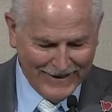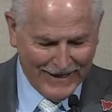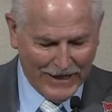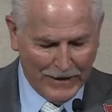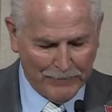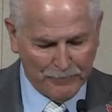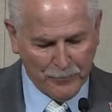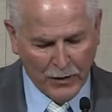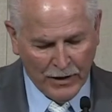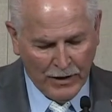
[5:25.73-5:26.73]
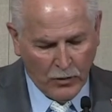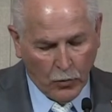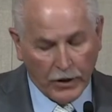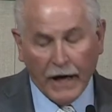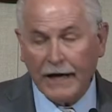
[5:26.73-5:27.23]

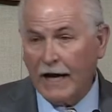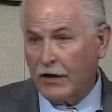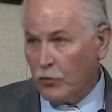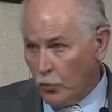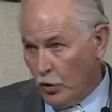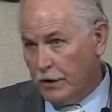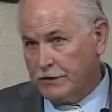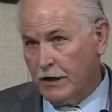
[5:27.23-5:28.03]
We're not out of the woods